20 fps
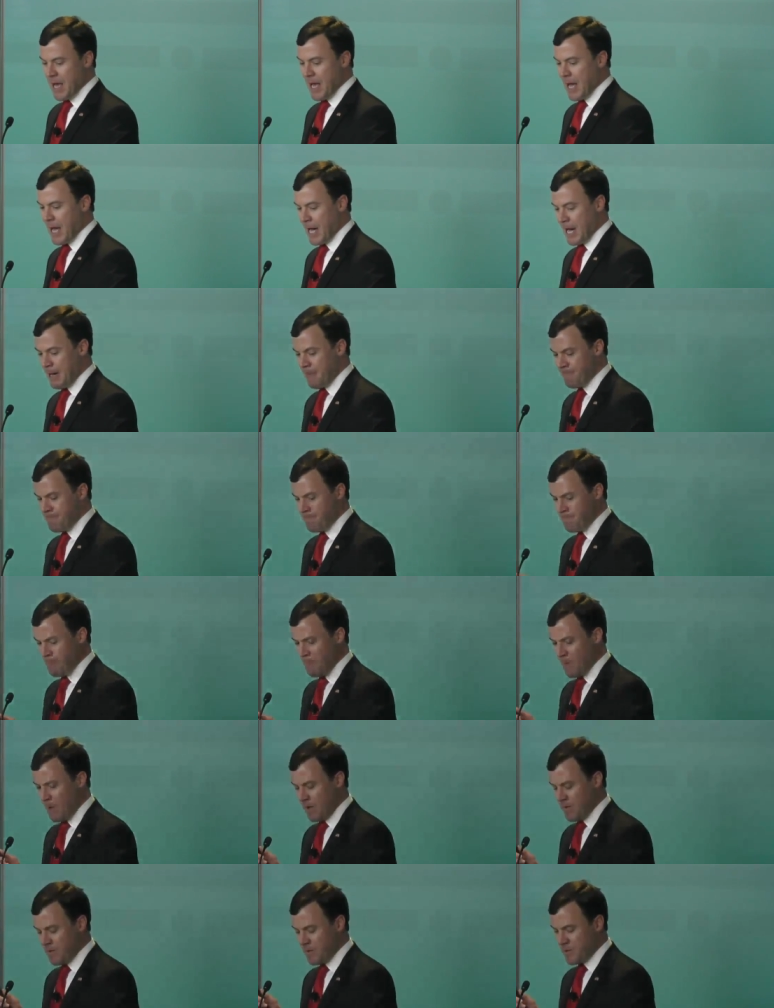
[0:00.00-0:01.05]
Um,
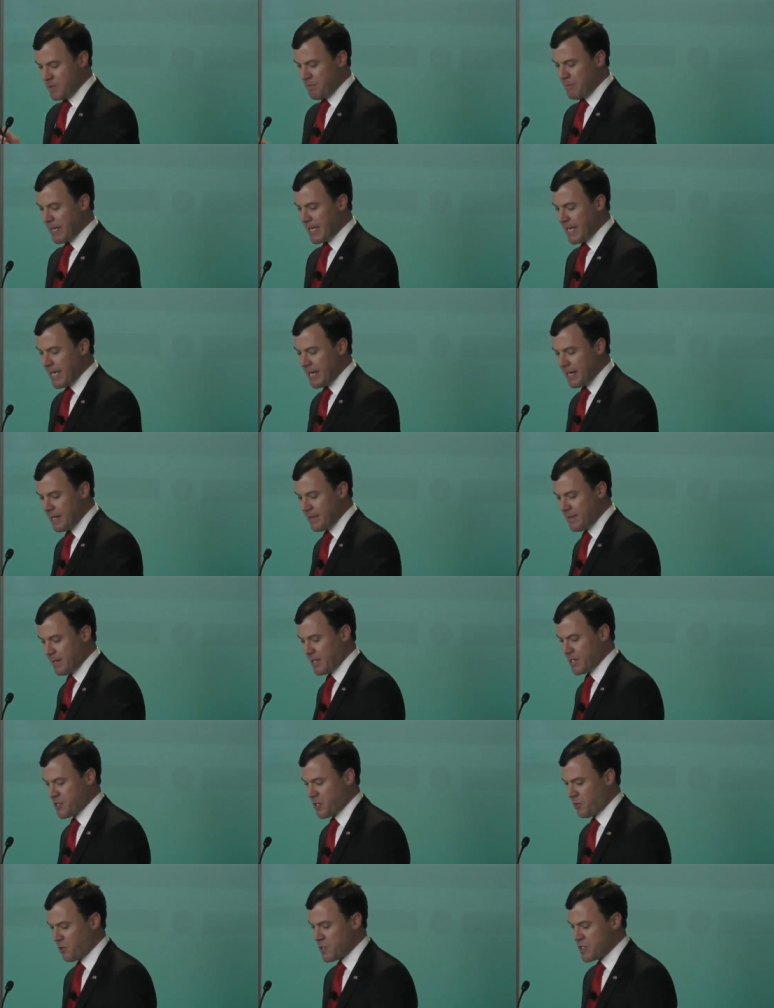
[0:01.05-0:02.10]
to begin, I think
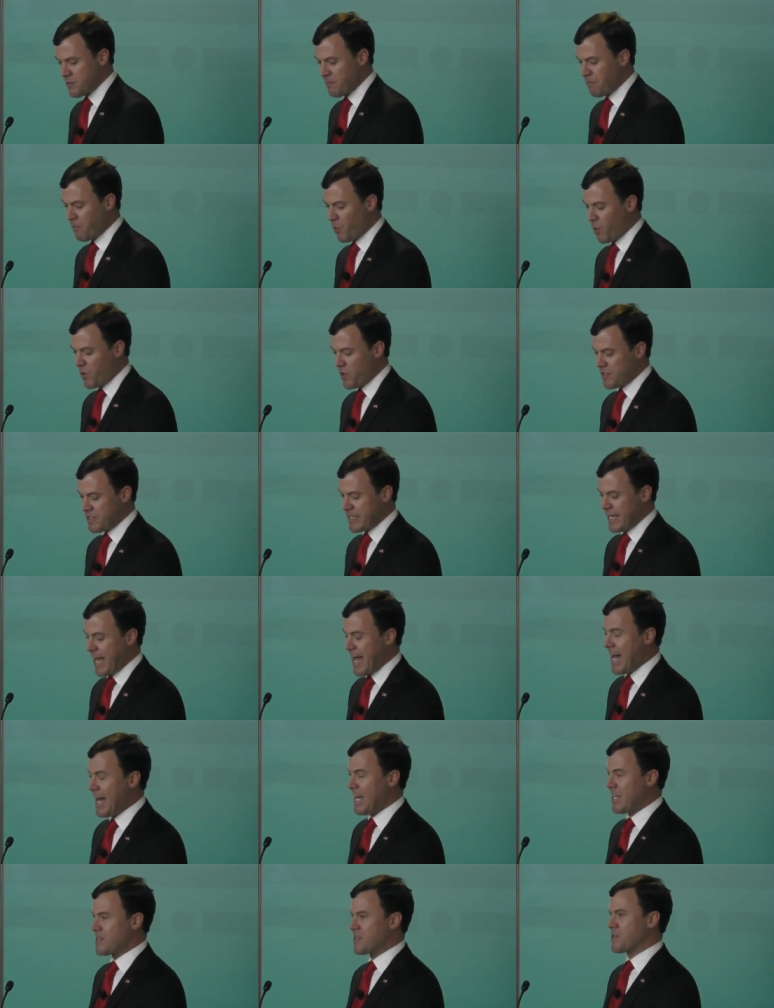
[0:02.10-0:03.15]
it's always important to
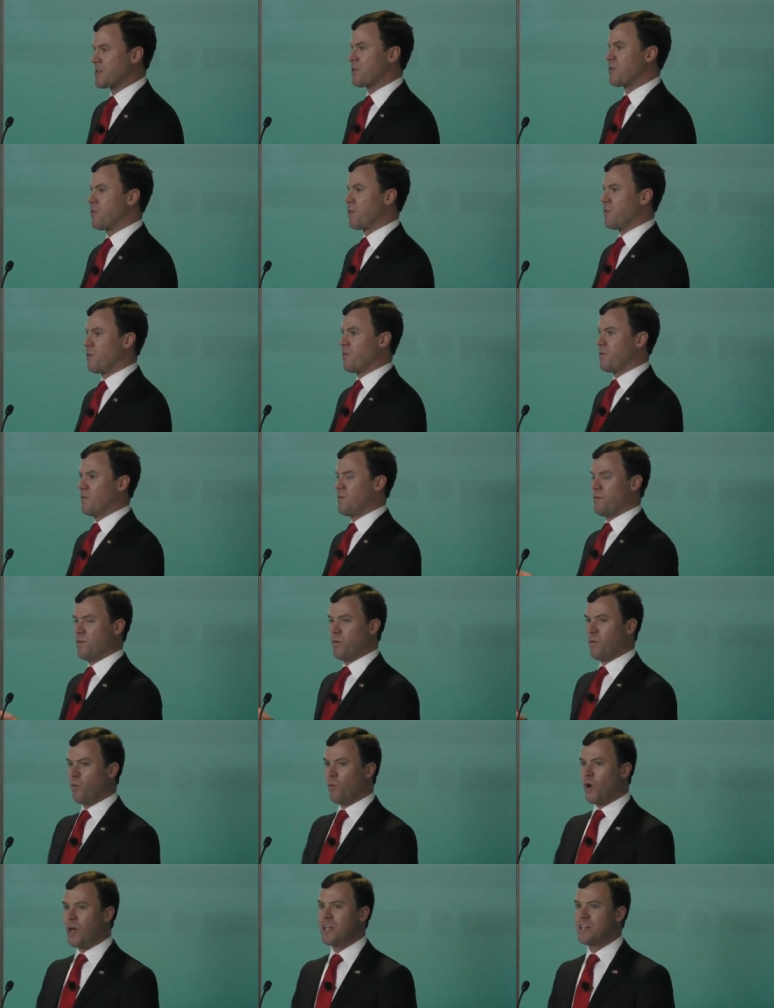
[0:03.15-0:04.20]
ask,
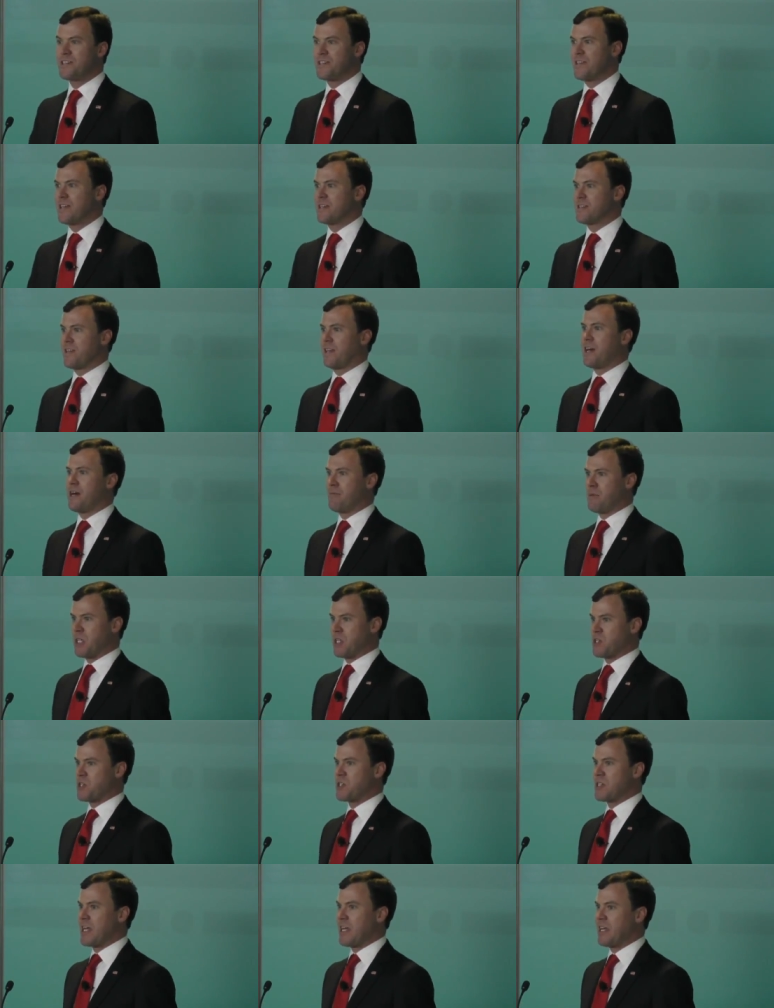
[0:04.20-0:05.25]
what is the Islamic
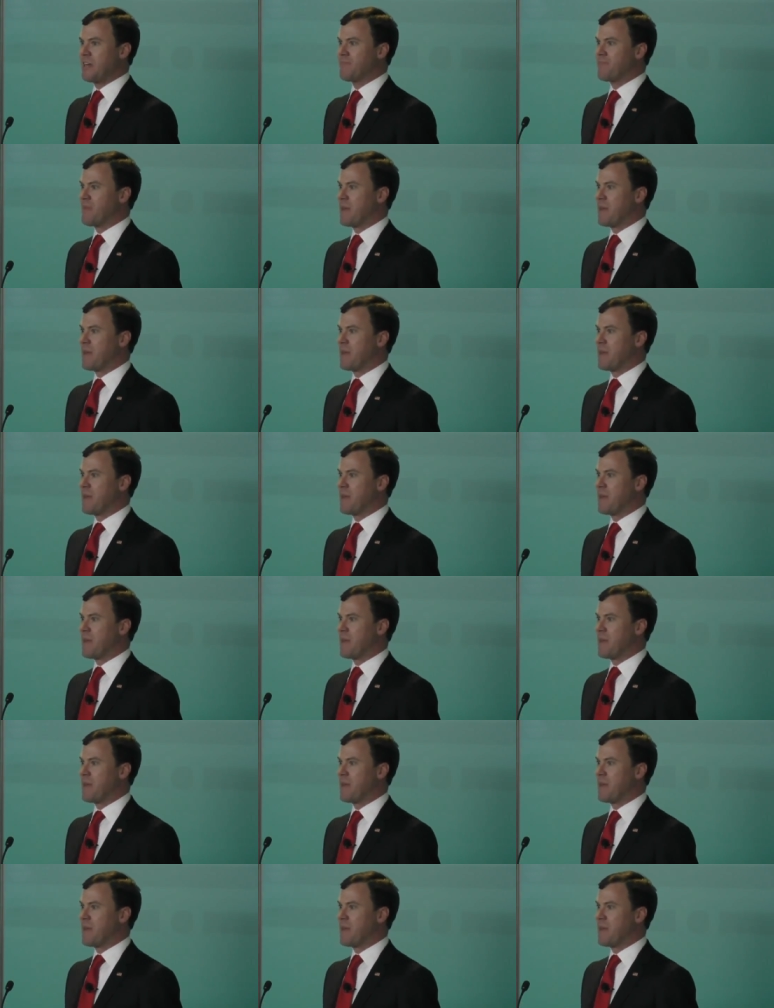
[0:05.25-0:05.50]
State?